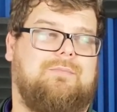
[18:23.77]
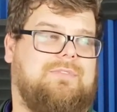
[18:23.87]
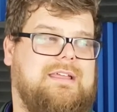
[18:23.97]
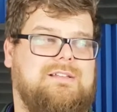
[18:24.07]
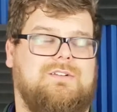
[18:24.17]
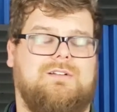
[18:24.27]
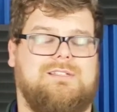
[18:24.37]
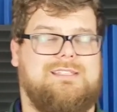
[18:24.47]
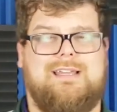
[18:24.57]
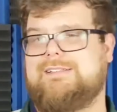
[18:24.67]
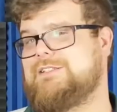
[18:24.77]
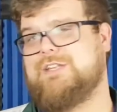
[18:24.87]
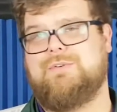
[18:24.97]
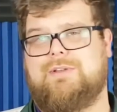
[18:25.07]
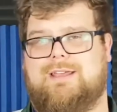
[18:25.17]
Things aren't set in
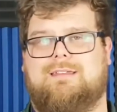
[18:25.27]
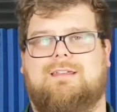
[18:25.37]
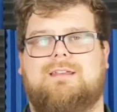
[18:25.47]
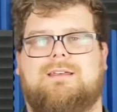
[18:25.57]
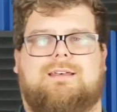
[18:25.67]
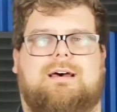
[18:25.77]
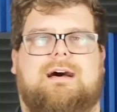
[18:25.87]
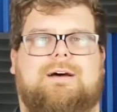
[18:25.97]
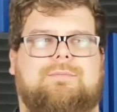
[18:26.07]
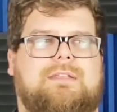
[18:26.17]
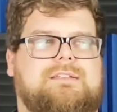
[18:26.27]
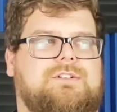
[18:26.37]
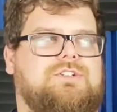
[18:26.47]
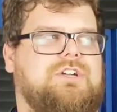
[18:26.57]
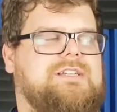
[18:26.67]
stone yet. These
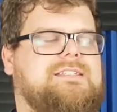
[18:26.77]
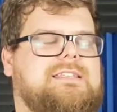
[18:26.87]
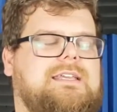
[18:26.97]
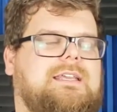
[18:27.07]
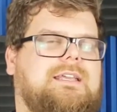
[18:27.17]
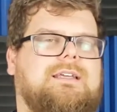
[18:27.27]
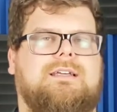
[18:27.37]
are just this